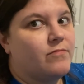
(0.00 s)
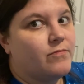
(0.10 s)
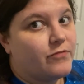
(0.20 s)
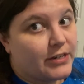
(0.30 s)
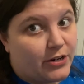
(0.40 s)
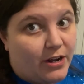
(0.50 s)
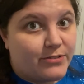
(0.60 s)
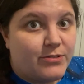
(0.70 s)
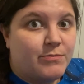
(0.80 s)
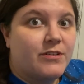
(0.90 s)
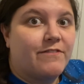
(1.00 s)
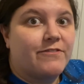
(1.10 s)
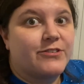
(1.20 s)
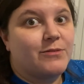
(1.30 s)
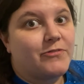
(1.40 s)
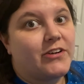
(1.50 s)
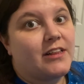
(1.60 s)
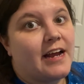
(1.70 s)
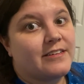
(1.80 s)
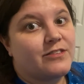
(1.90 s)
figure out some stuff for some
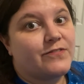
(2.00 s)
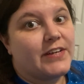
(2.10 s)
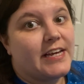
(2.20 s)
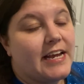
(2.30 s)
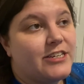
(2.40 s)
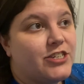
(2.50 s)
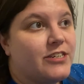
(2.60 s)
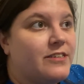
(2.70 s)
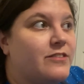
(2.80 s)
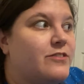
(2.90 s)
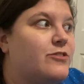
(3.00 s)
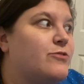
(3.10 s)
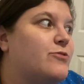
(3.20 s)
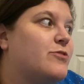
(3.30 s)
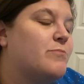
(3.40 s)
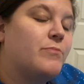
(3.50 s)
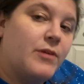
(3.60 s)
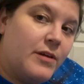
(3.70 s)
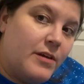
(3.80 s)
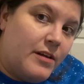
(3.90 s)
clients' vacations, do some
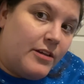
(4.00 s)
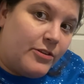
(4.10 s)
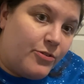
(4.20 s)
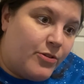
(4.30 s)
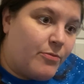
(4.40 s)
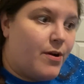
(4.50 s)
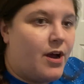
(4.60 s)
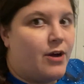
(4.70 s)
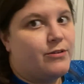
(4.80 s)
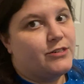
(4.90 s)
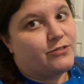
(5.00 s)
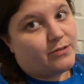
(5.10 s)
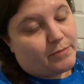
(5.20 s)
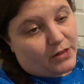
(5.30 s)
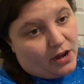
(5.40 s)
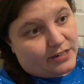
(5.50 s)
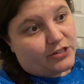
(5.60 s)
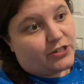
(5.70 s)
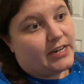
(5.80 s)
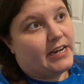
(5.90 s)
LuLaRoe, do some
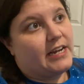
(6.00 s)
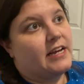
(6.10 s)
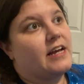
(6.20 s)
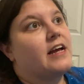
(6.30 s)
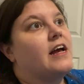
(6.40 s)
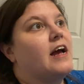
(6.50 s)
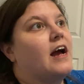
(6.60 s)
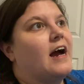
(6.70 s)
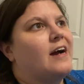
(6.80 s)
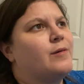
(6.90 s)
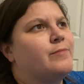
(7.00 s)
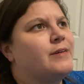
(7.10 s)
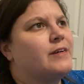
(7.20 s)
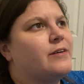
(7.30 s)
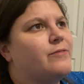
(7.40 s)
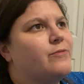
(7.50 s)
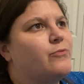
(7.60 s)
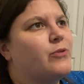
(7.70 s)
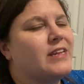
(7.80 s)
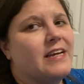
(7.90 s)
laundry.
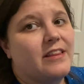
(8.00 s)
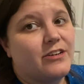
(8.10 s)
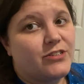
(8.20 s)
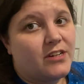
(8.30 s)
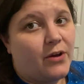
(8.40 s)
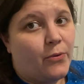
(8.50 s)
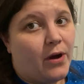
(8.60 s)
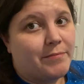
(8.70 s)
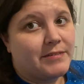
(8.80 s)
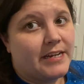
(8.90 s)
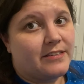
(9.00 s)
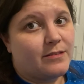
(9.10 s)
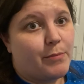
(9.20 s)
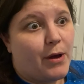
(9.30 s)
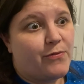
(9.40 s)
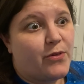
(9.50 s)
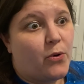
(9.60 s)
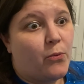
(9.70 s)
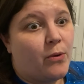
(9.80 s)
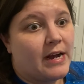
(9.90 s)
Really, there's no updates about the
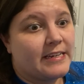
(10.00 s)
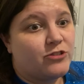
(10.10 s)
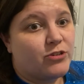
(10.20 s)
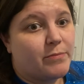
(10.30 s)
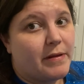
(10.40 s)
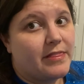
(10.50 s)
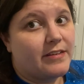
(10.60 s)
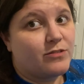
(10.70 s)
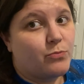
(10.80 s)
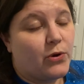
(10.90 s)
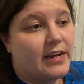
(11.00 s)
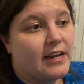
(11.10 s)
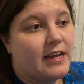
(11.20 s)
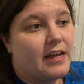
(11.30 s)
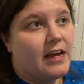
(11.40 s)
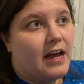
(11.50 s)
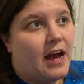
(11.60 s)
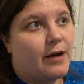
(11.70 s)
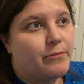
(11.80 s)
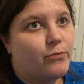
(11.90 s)
Hawaii trip at this point.
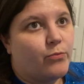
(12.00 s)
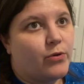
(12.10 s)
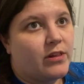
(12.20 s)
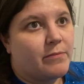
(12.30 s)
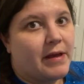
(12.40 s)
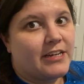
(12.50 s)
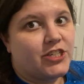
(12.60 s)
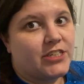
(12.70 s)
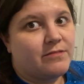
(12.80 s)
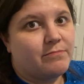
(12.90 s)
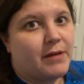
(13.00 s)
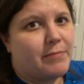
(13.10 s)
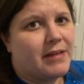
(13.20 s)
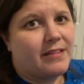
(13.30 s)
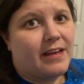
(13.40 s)
We'll imagine maybe